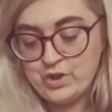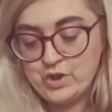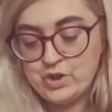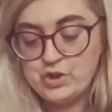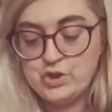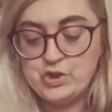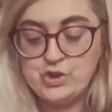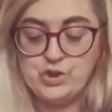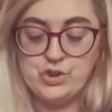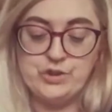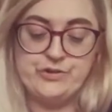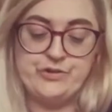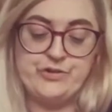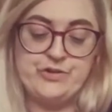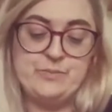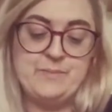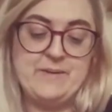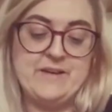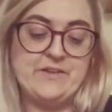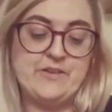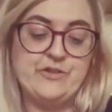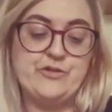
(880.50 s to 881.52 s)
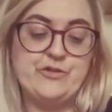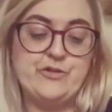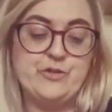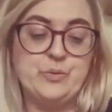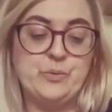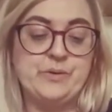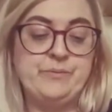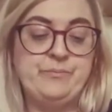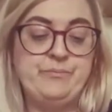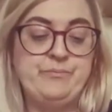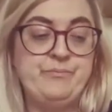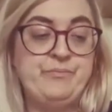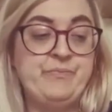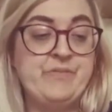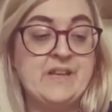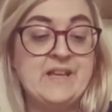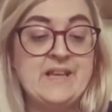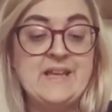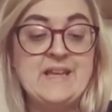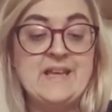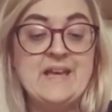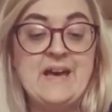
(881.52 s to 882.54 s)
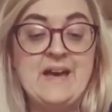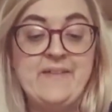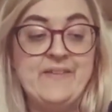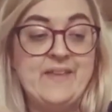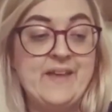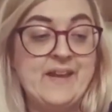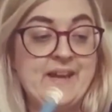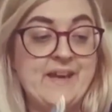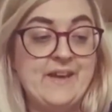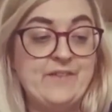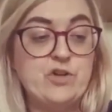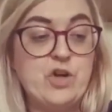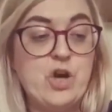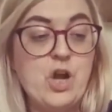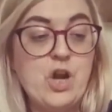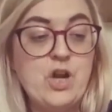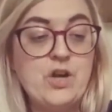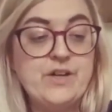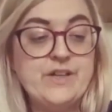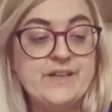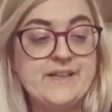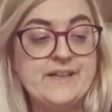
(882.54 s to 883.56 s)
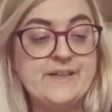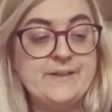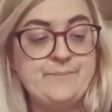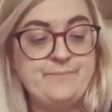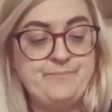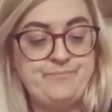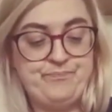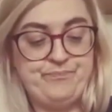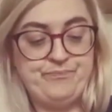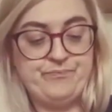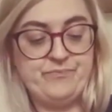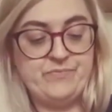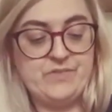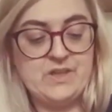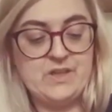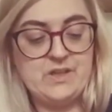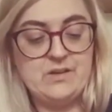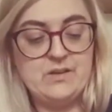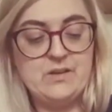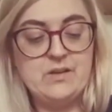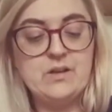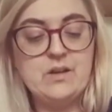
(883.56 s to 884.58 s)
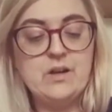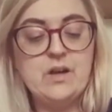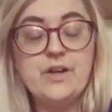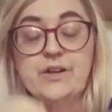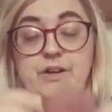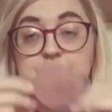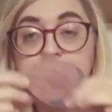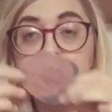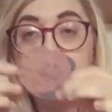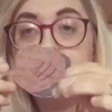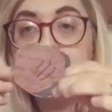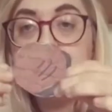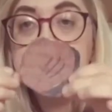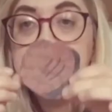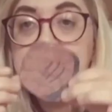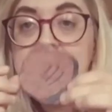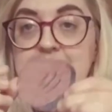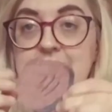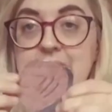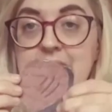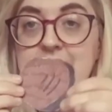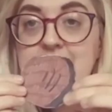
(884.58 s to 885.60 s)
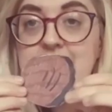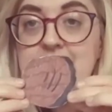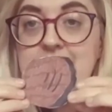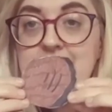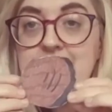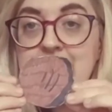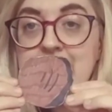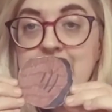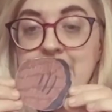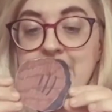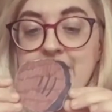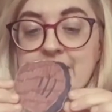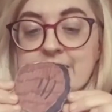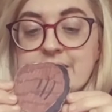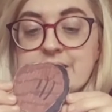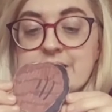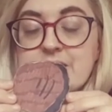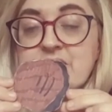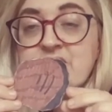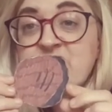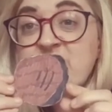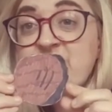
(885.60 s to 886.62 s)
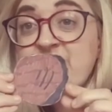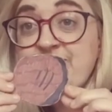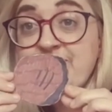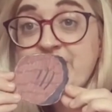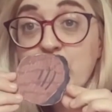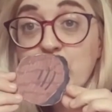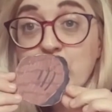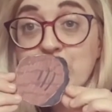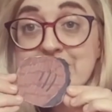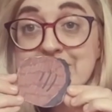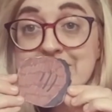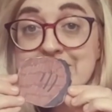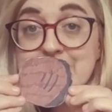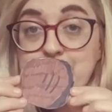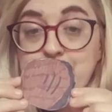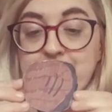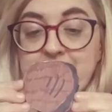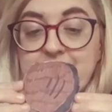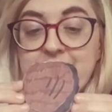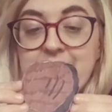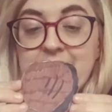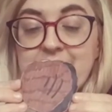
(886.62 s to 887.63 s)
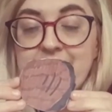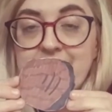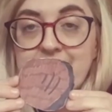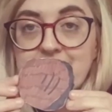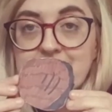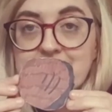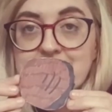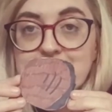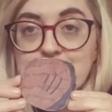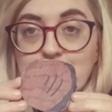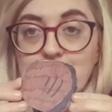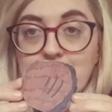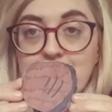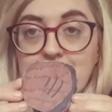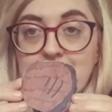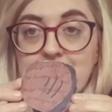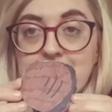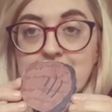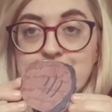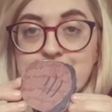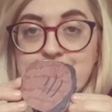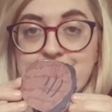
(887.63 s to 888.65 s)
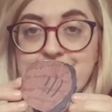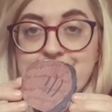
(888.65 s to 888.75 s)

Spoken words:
just to make the stone. And then I've colored it in, cut it out, and looks like something like this, okay?